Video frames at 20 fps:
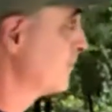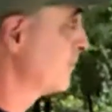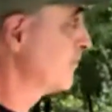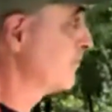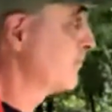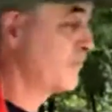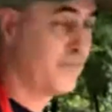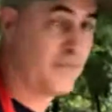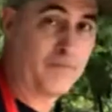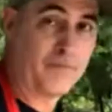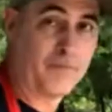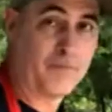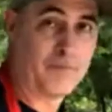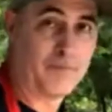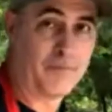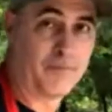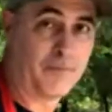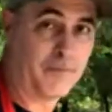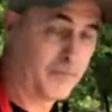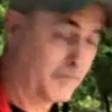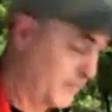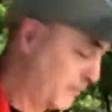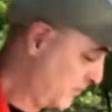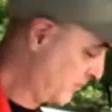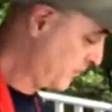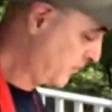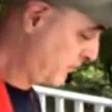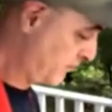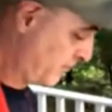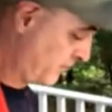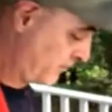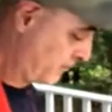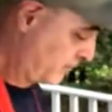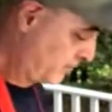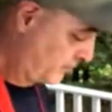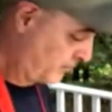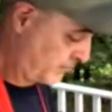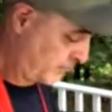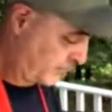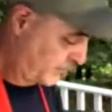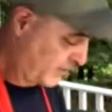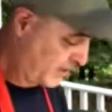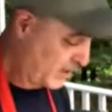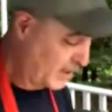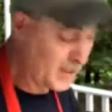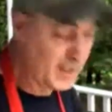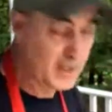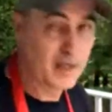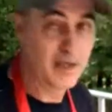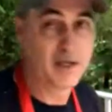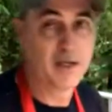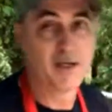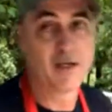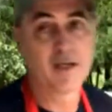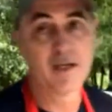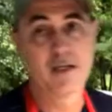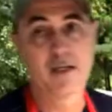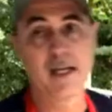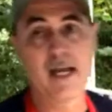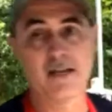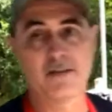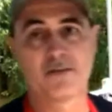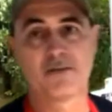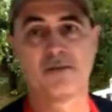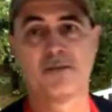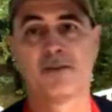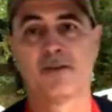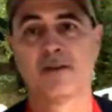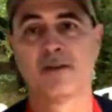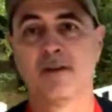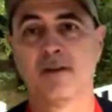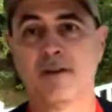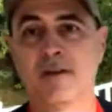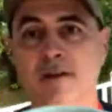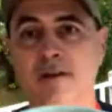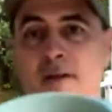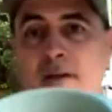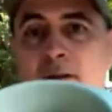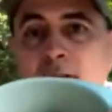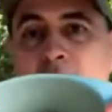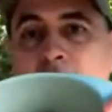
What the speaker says: separate recipes? Are you going to add the buffalo wings into the?